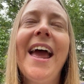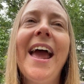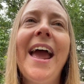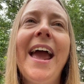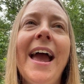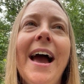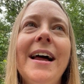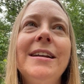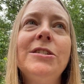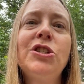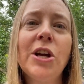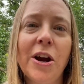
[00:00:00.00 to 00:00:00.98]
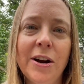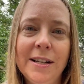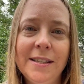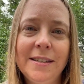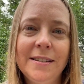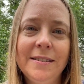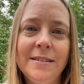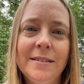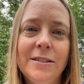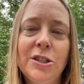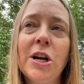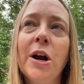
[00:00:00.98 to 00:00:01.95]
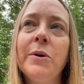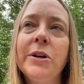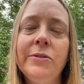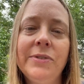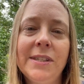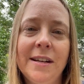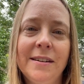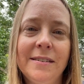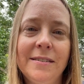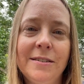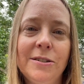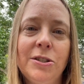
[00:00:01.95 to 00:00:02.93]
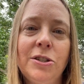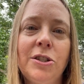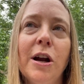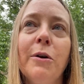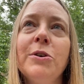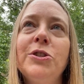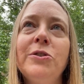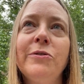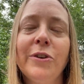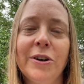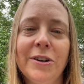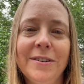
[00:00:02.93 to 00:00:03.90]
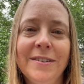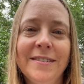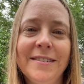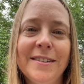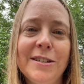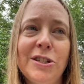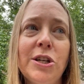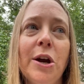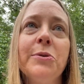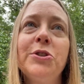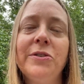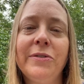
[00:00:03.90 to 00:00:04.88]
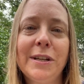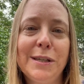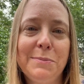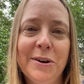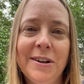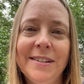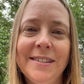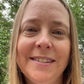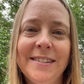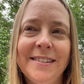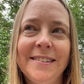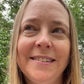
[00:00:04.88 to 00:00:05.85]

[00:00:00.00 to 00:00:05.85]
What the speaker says: And share it. Share what you've seen. Share what you've heard. Share what you've experienced.